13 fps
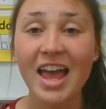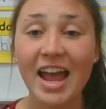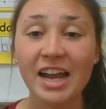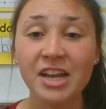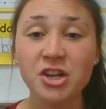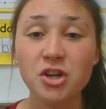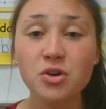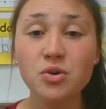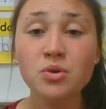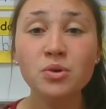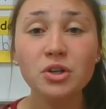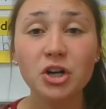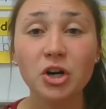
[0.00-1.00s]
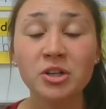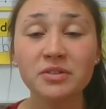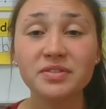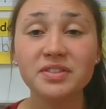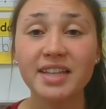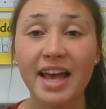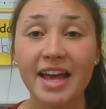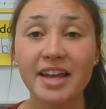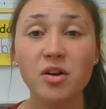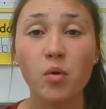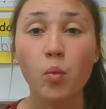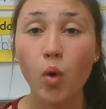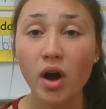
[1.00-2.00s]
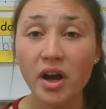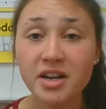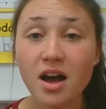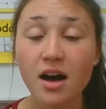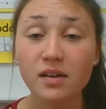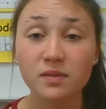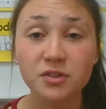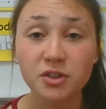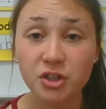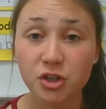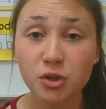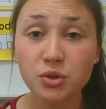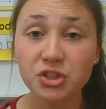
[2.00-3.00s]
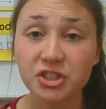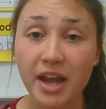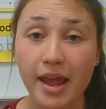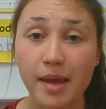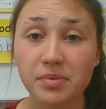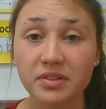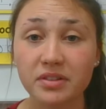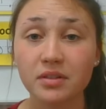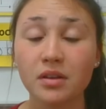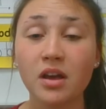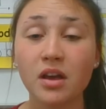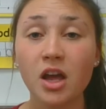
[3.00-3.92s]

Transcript: And you could have said one of 2 shapes.